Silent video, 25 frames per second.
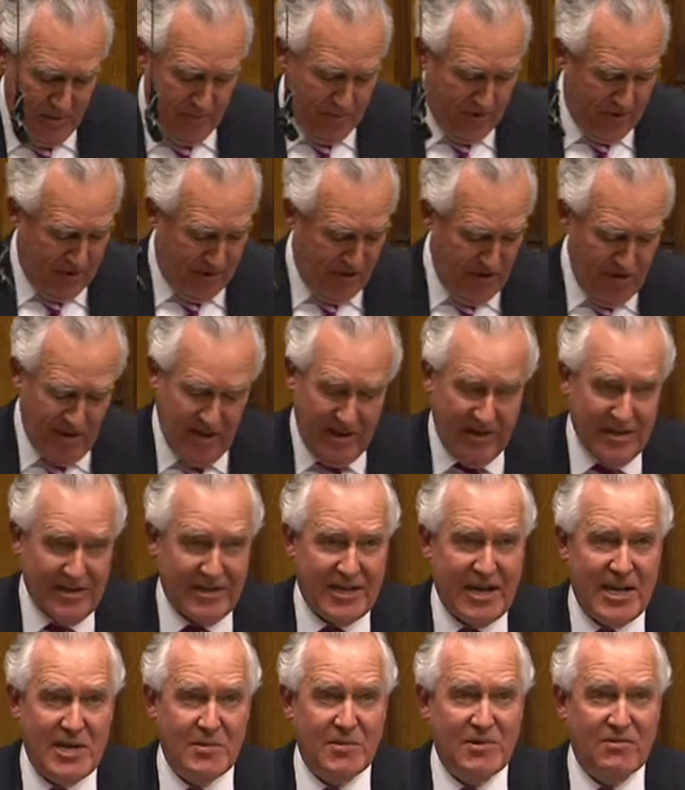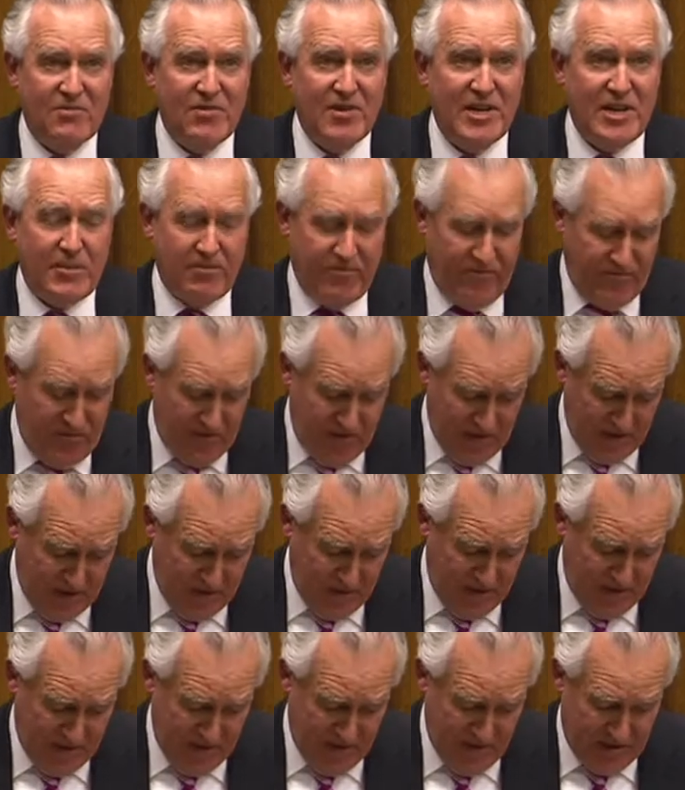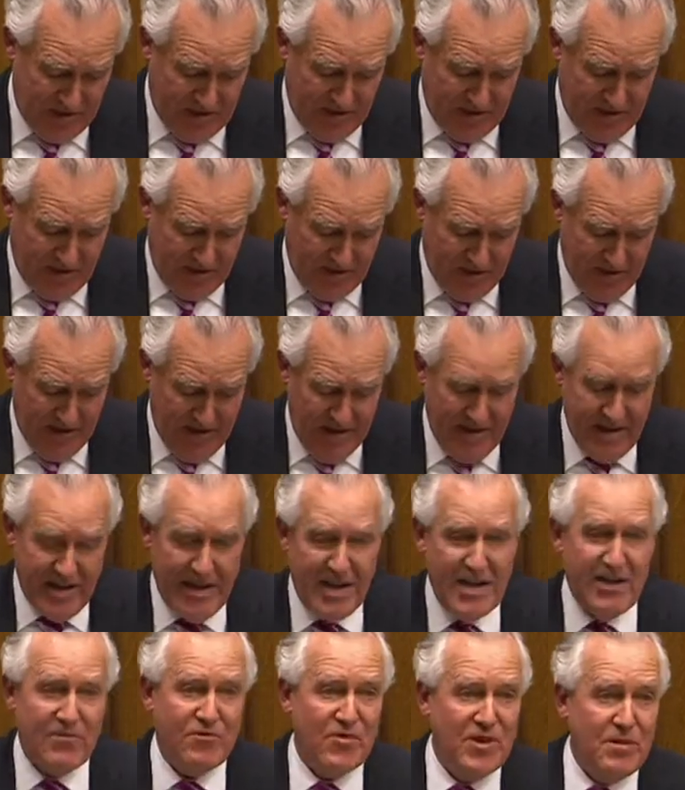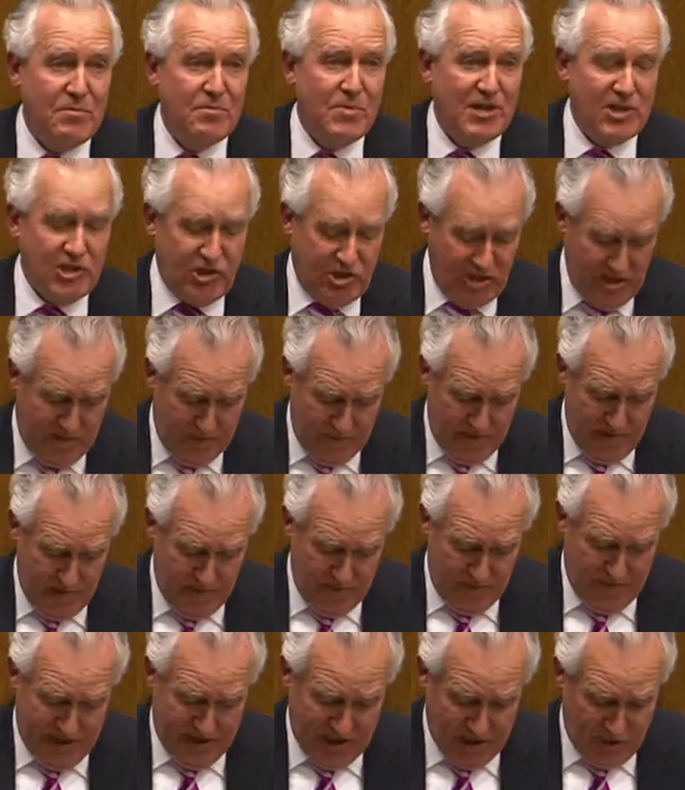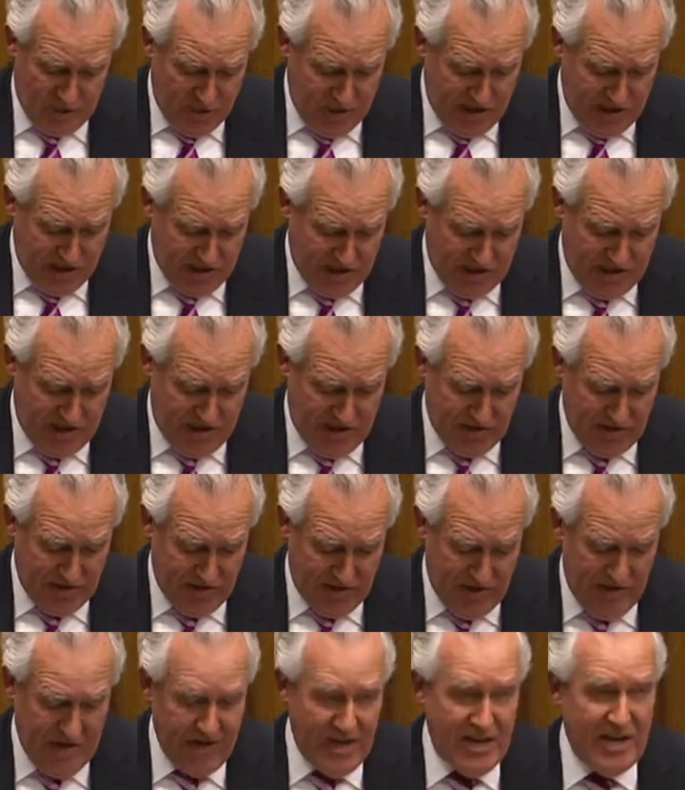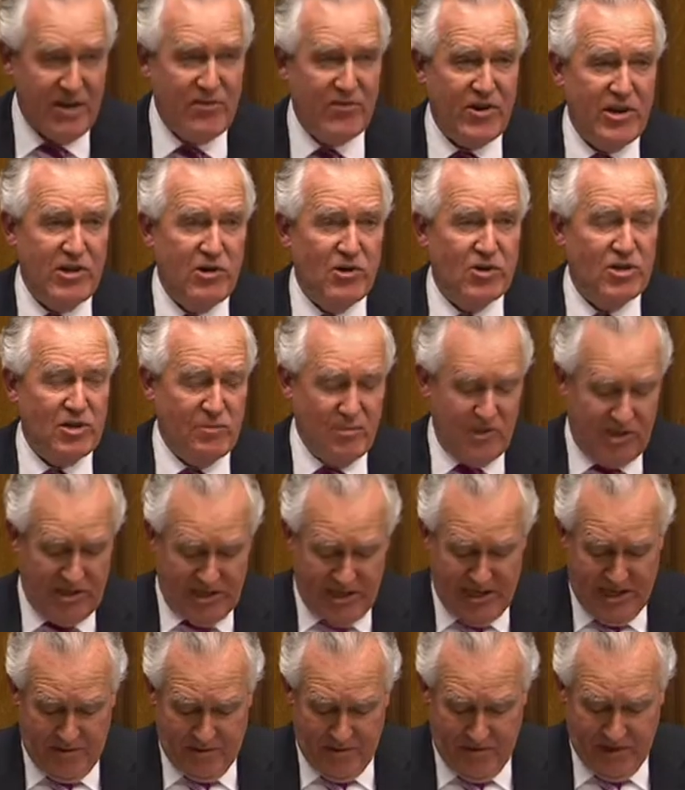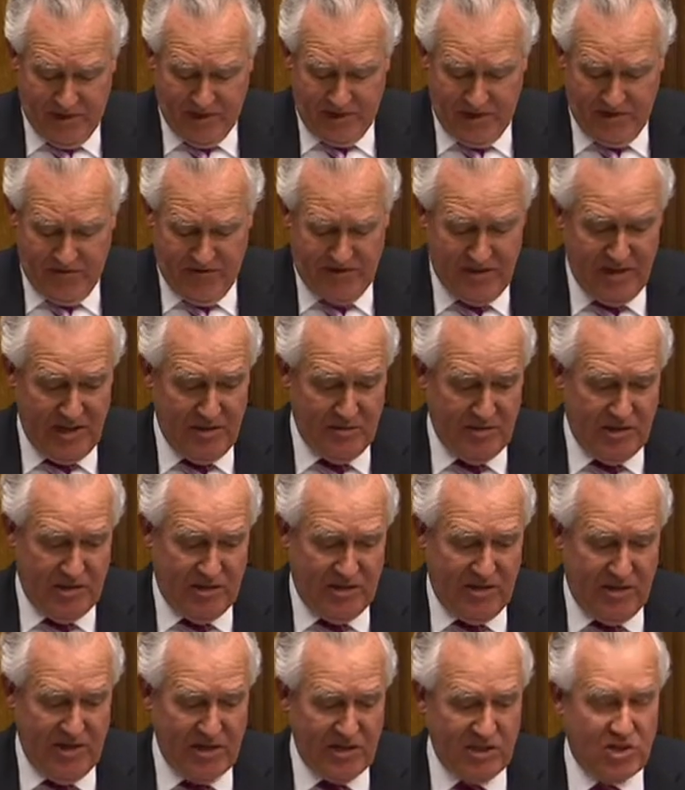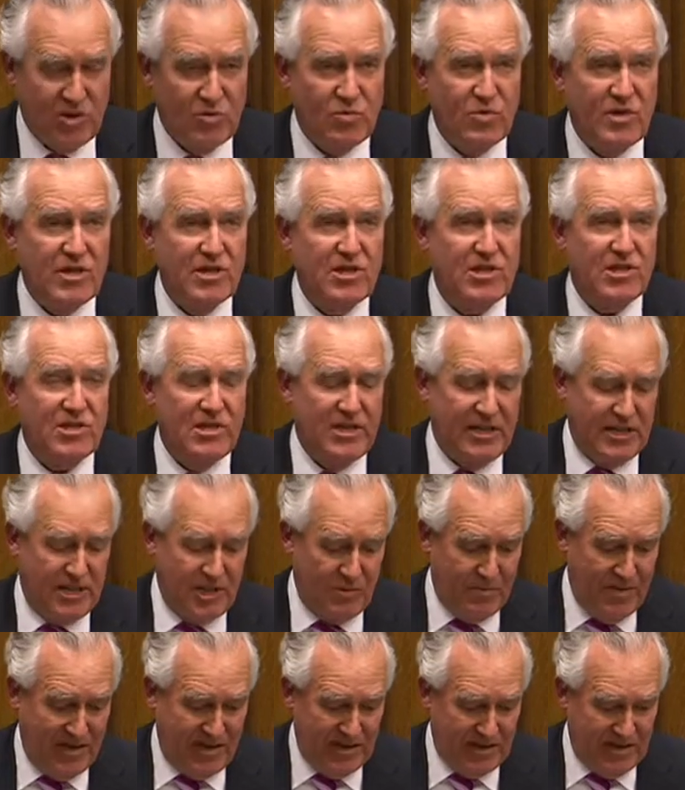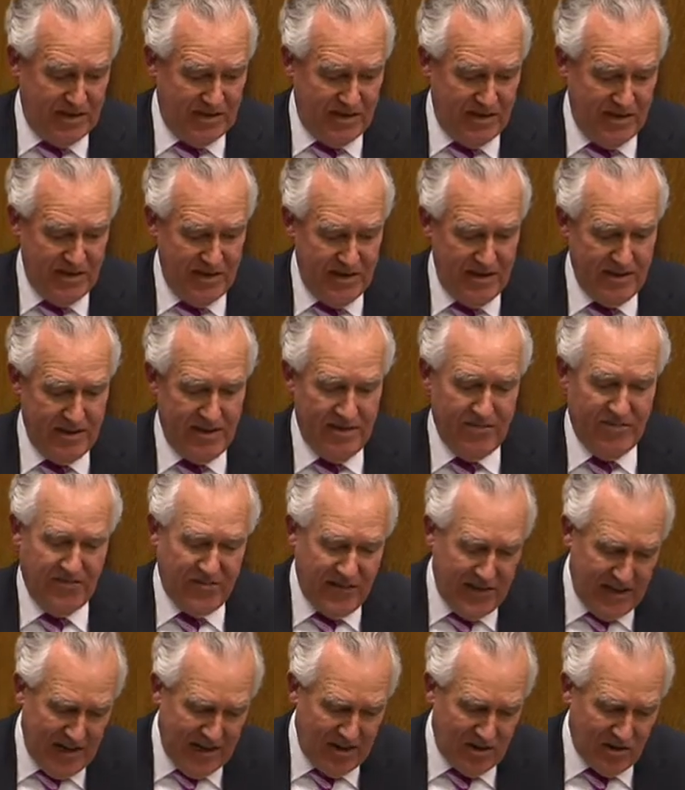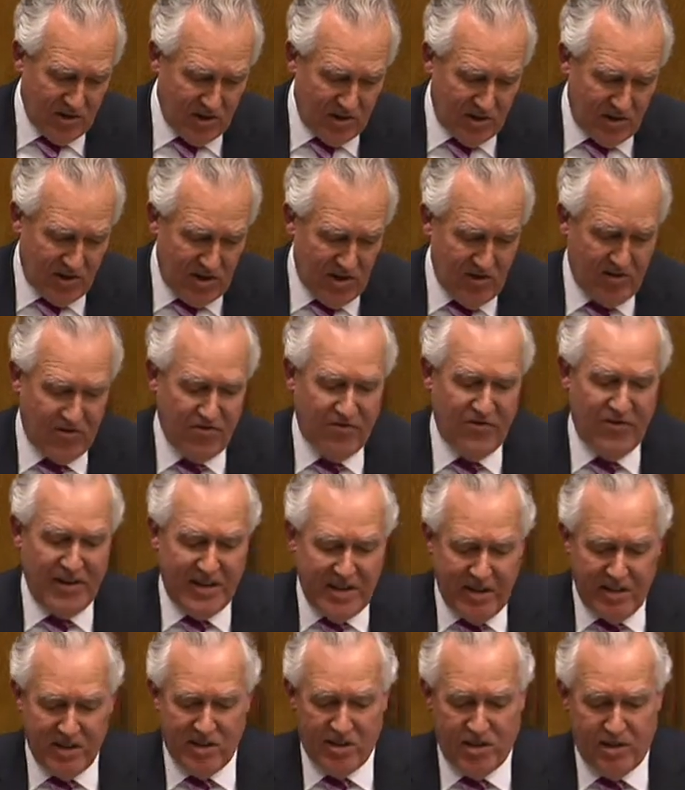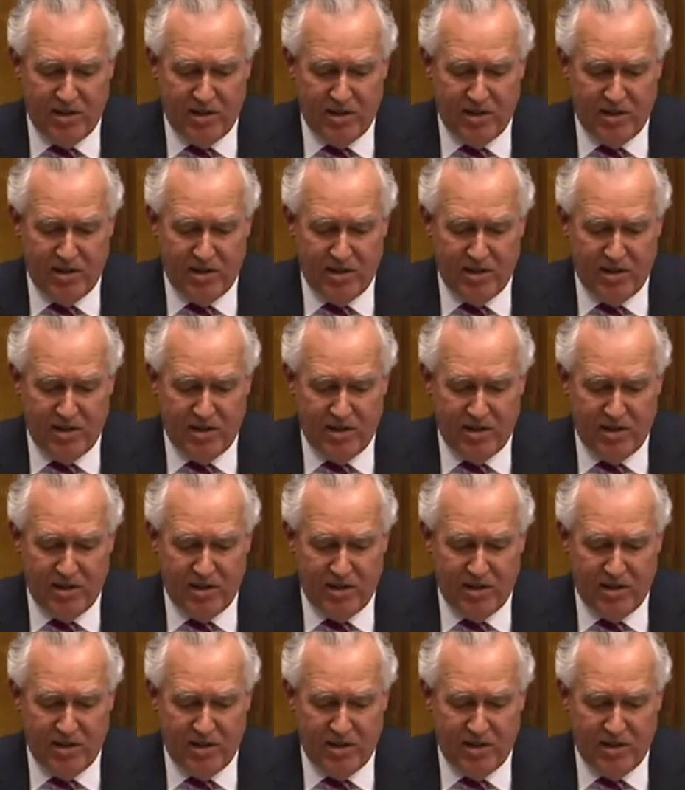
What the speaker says: peculiar game of leapfrog with himself. Every budget brings worse news. Every autumn statement confirms that things are worse than expected. They're failing on growth, failing on